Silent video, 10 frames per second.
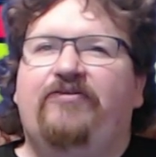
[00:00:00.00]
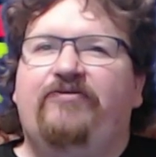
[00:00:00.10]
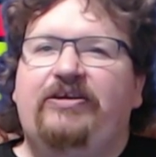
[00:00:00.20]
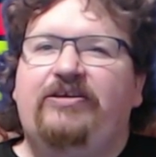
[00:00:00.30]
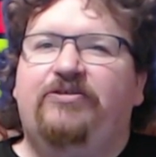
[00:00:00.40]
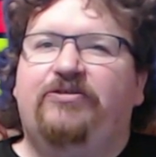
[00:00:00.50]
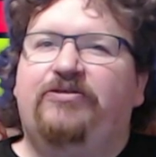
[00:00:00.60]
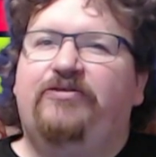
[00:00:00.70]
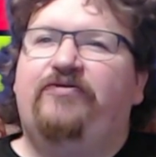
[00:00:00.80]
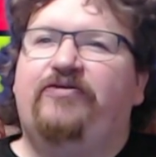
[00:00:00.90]
50
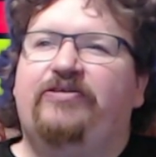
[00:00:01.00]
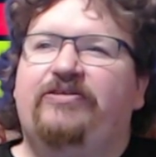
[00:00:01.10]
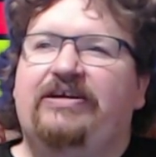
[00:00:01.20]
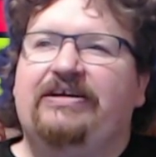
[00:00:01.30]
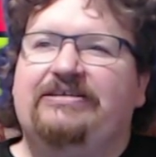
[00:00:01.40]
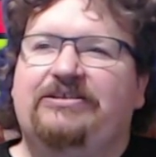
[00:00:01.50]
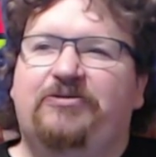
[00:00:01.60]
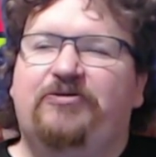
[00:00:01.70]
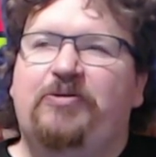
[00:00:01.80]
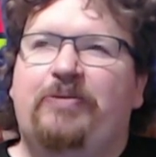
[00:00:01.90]
euro for like
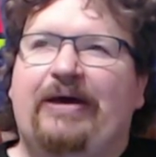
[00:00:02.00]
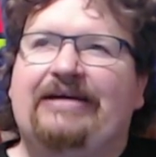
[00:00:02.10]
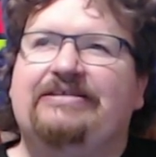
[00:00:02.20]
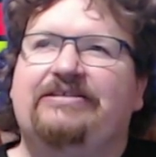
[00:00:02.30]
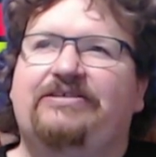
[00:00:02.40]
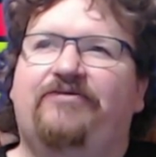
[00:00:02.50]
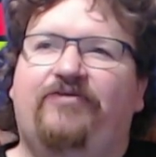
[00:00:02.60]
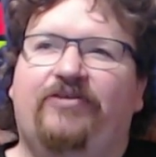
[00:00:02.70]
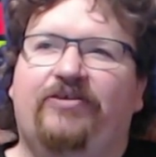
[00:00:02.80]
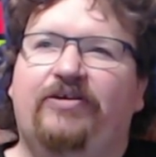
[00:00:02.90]
some of the packs
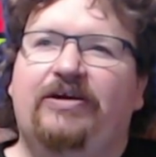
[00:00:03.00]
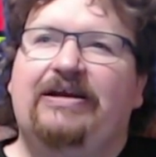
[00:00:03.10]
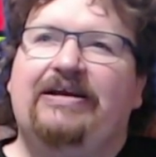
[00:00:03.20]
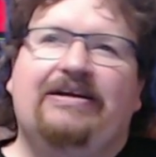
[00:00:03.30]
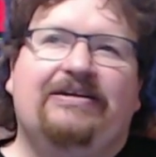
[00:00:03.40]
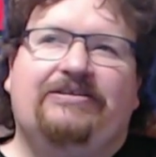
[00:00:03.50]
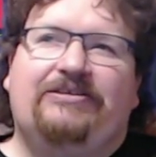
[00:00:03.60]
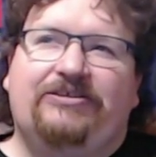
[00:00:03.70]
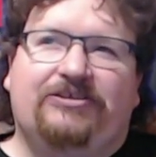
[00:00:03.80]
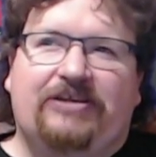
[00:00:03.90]
for
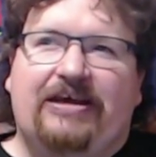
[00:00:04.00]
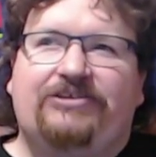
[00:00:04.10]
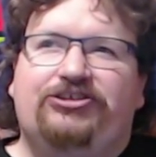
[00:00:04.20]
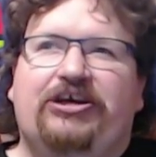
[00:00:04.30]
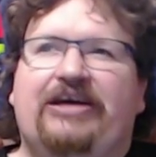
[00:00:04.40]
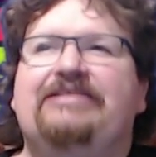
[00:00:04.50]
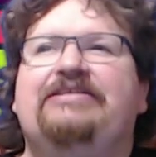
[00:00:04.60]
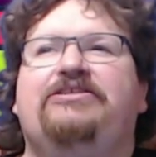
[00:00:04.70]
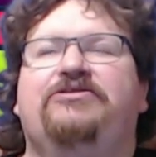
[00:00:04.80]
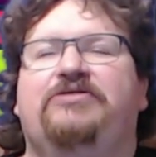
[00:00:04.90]
just a
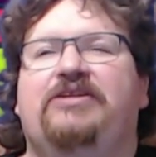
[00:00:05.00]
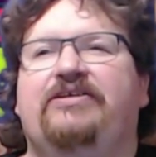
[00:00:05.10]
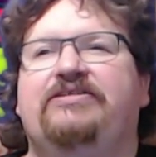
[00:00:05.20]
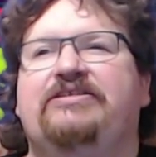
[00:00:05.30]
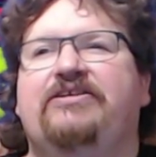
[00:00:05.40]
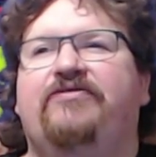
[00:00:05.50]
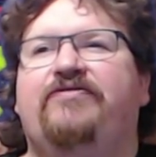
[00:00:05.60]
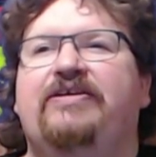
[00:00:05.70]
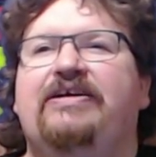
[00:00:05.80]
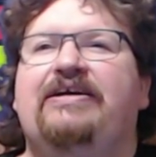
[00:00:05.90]
chance to unlock
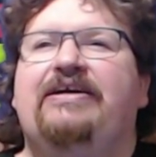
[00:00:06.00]
stuff,